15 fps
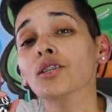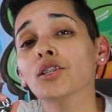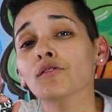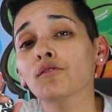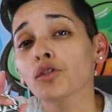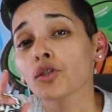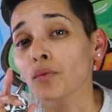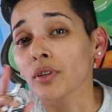
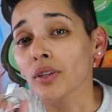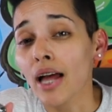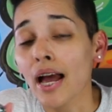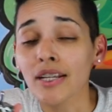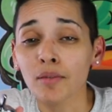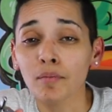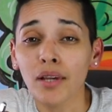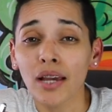just to
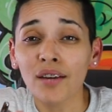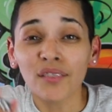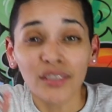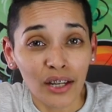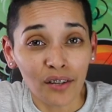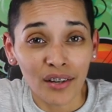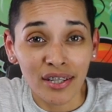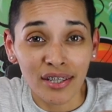relax me. I have a
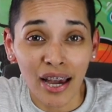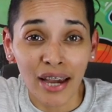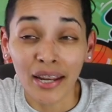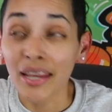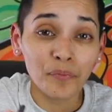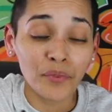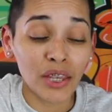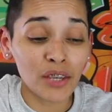lot of
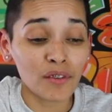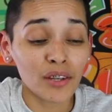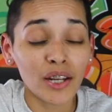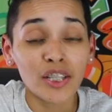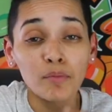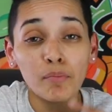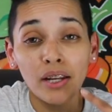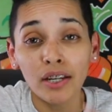anxiety. Even
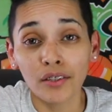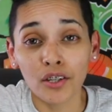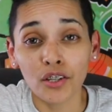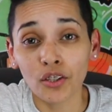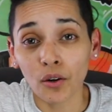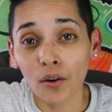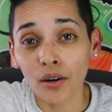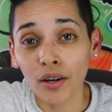explaining this
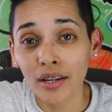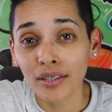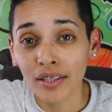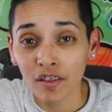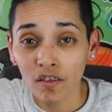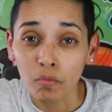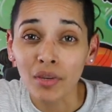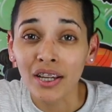story, it's
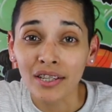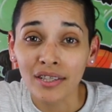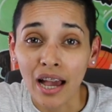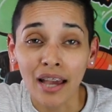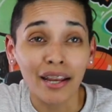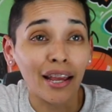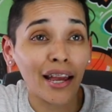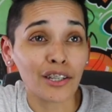giving me
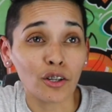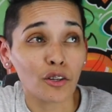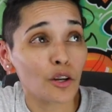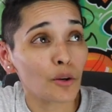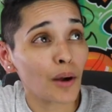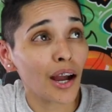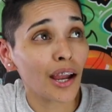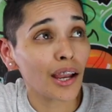anxiety. I don't
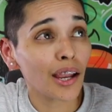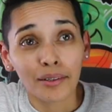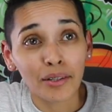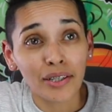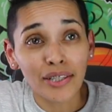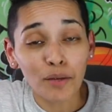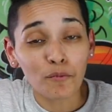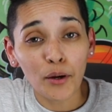know why.
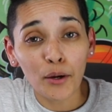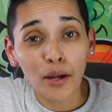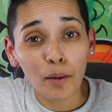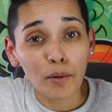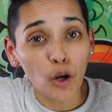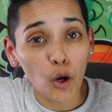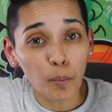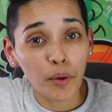Because I'm
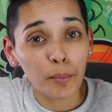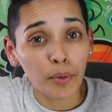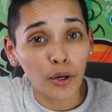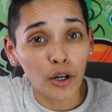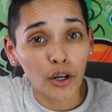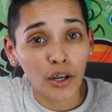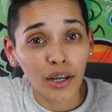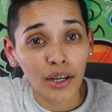an open
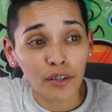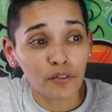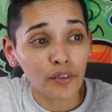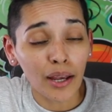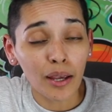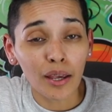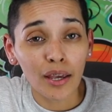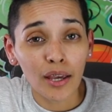book. If
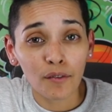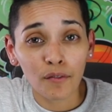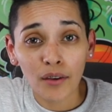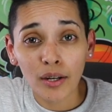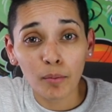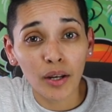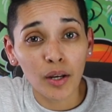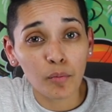
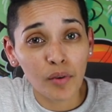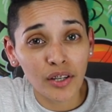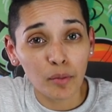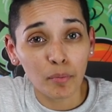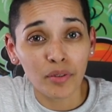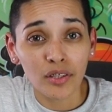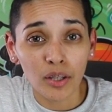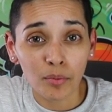anybody brings
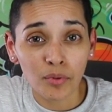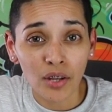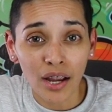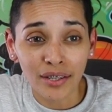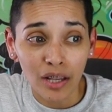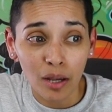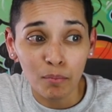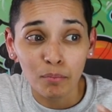up a
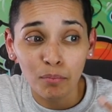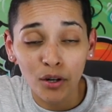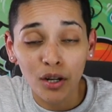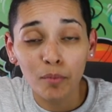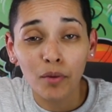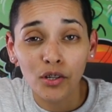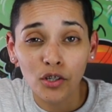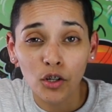subject, I'm
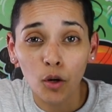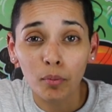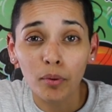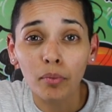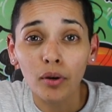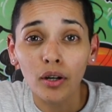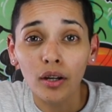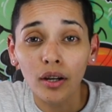pretty much an
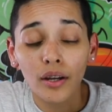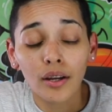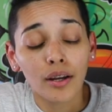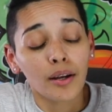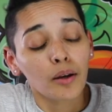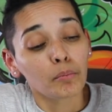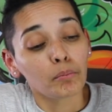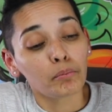open book.
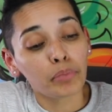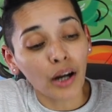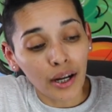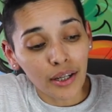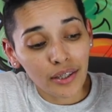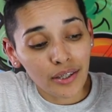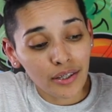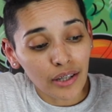
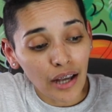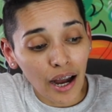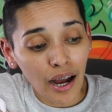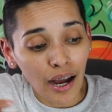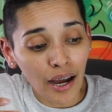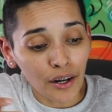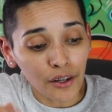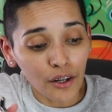But
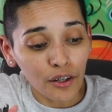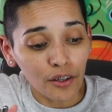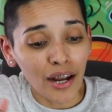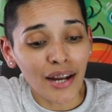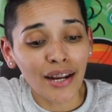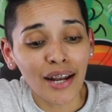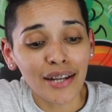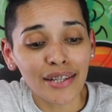I don't know.
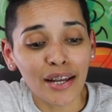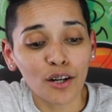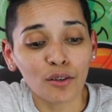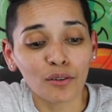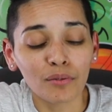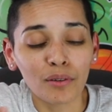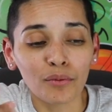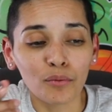I guess I
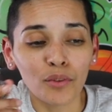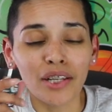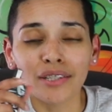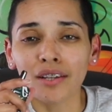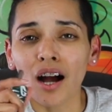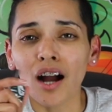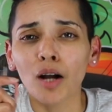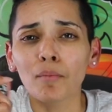don't really
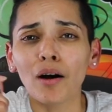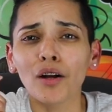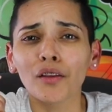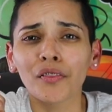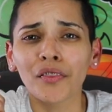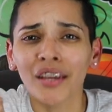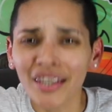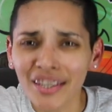talk
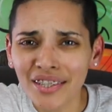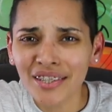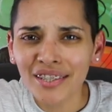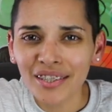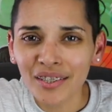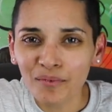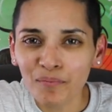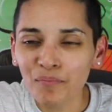about
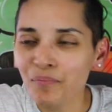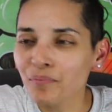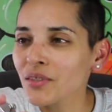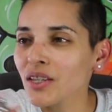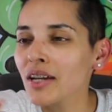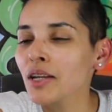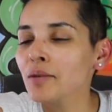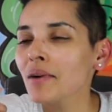this
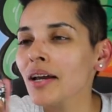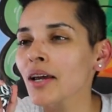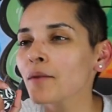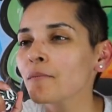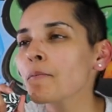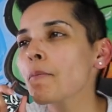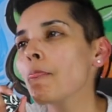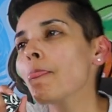to
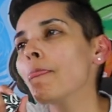anybody.